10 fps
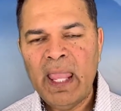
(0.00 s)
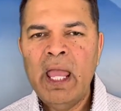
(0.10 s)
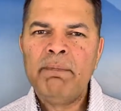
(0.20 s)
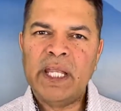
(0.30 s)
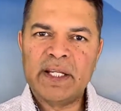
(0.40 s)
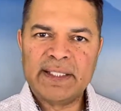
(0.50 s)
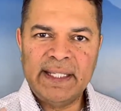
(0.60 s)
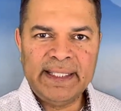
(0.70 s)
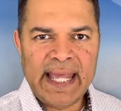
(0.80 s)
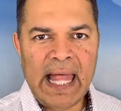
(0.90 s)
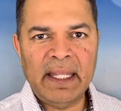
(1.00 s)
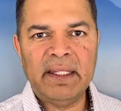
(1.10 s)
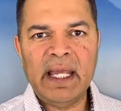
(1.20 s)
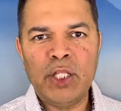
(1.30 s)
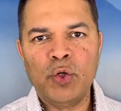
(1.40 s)
Because the talent
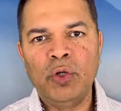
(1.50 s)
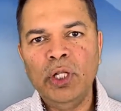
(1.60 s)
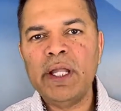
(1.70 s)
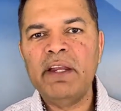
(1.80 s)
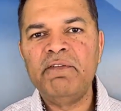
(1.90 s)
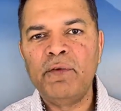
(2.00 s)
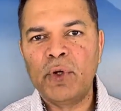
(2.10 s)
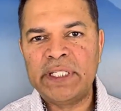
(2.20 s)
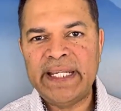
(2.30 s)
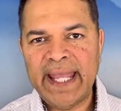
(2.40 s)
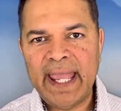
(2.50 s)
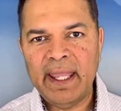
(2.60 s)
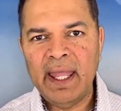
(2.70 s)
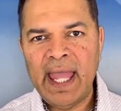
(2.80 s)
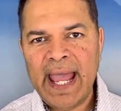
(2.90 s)
that you're looking for today
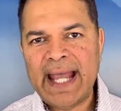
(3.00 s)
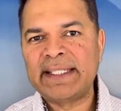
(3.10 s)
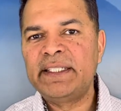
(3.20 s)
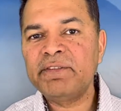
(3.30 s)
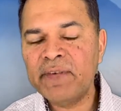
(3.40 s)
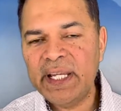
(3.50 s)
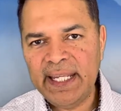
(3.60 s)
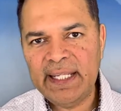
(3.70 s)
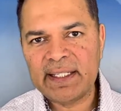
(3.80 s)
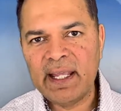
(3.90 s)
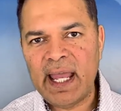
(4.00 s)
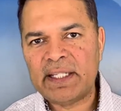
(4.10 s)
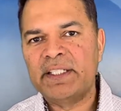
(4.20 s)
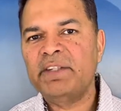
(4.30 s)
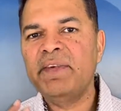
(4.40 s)
has different needs, has
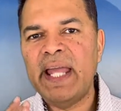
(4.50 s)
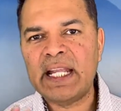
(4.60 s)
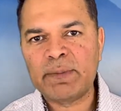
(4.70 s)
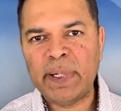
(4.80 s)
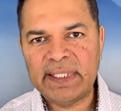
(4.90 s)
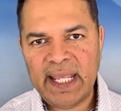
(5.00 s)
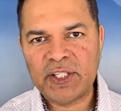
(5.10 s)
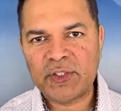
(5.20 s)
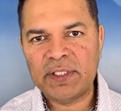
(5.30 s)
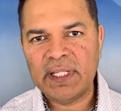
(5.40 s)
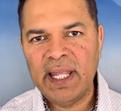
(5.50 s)
different expectations,